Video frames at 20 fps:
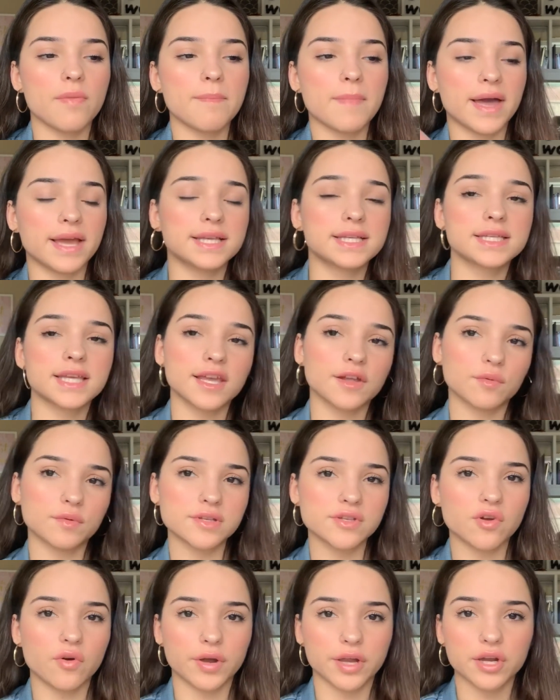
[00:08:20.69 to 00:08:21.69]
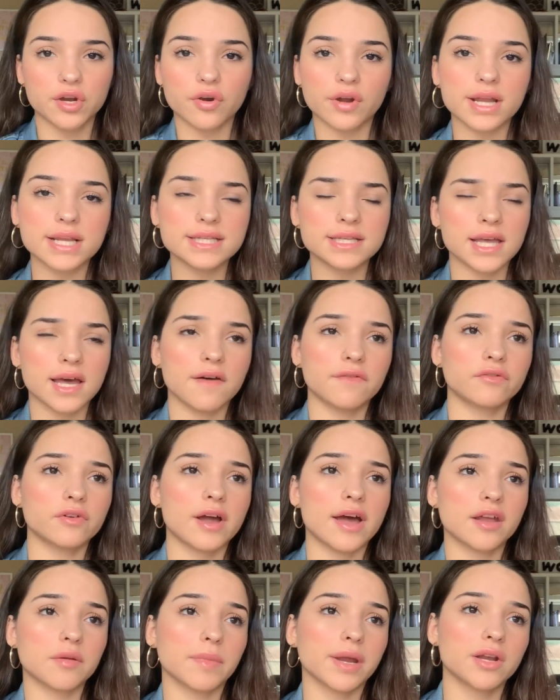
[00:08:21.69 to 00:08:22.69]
my skin was going crazy after I had